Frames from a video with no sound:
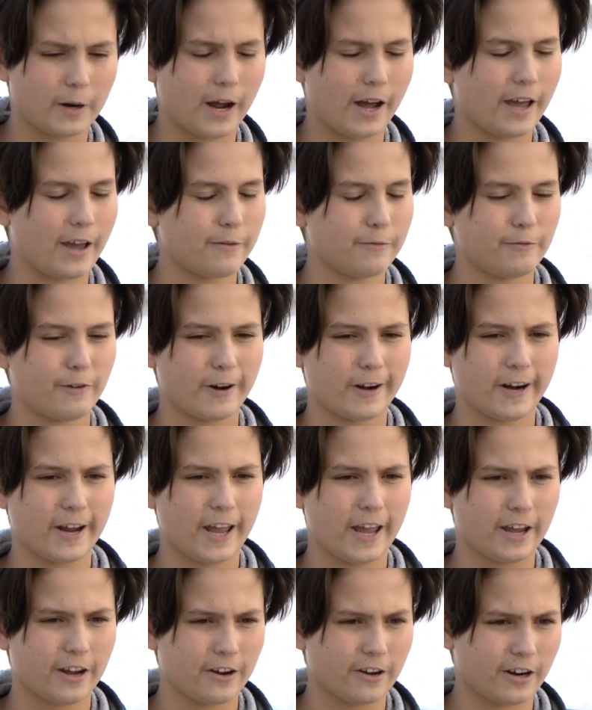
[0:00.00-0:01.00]
I am very
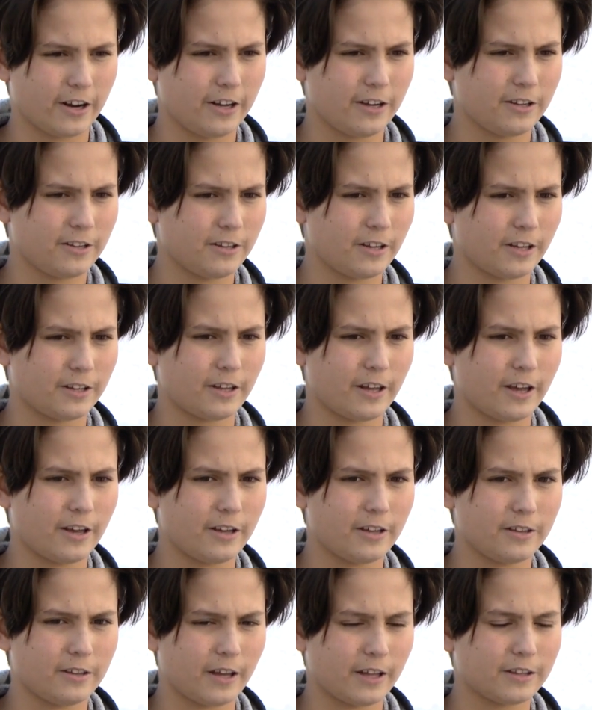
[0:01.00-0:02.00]
angry that
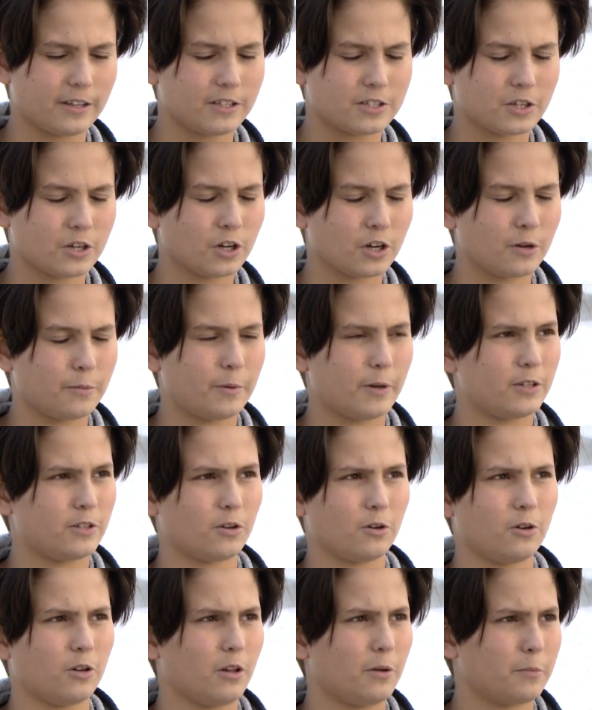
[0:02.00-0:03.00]
they that this could have been
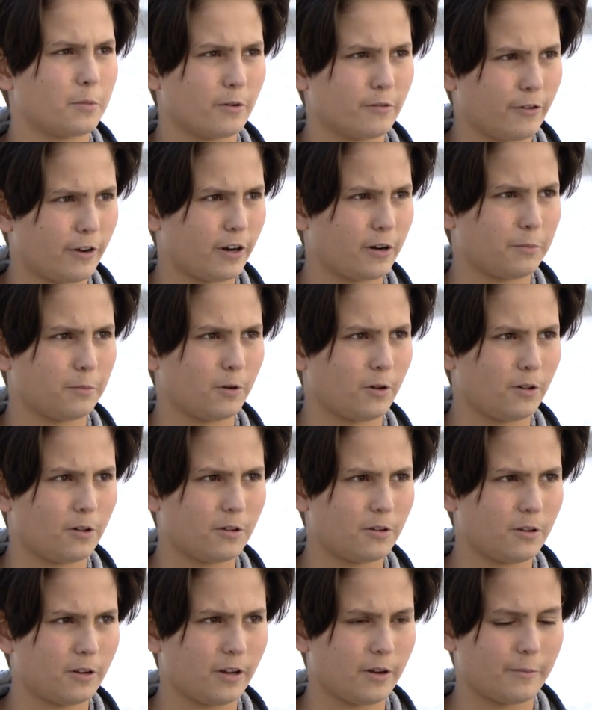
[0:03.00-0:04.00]
totally preventable
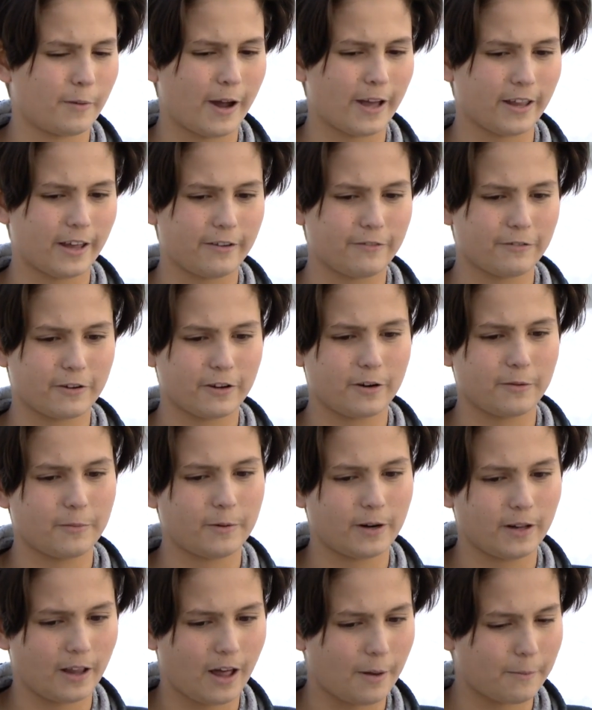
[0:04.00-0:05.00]
and my life could have
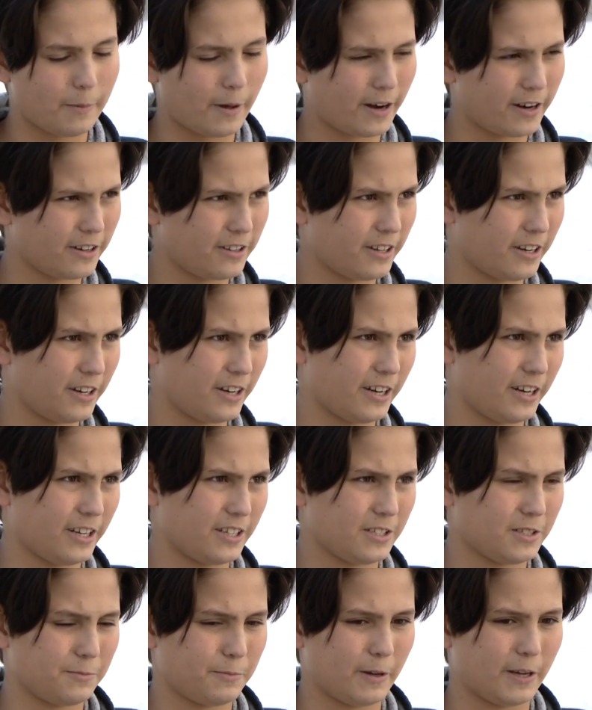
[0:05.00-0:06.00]
been a lot better than it
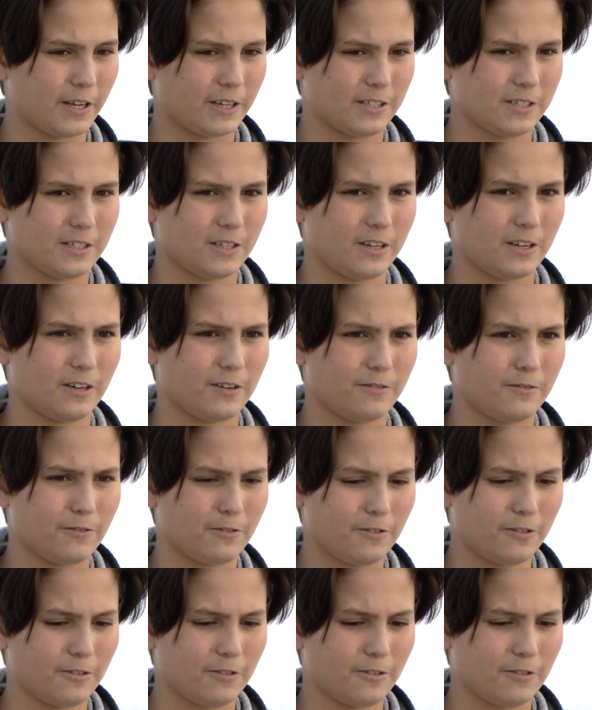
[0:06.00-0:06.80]
is because of